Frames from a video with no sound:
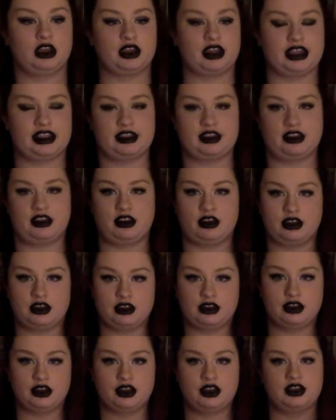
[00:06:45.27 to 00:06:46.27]
And then,
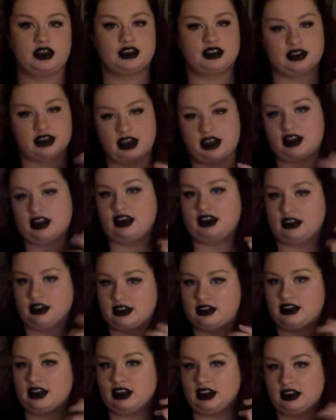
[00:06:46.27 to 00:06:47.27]
da da
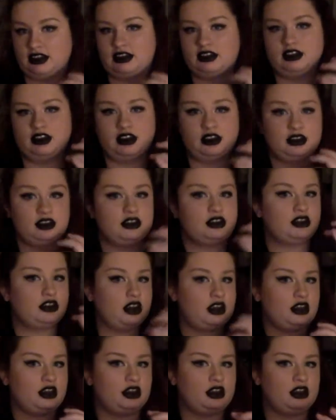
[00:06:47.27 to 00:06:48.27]
da da
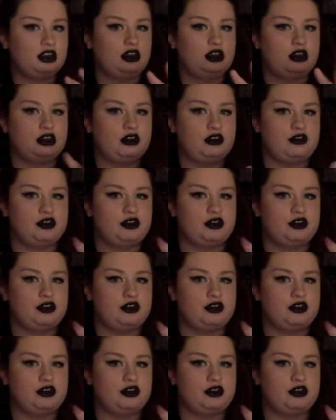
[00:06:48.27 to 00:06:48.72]
da,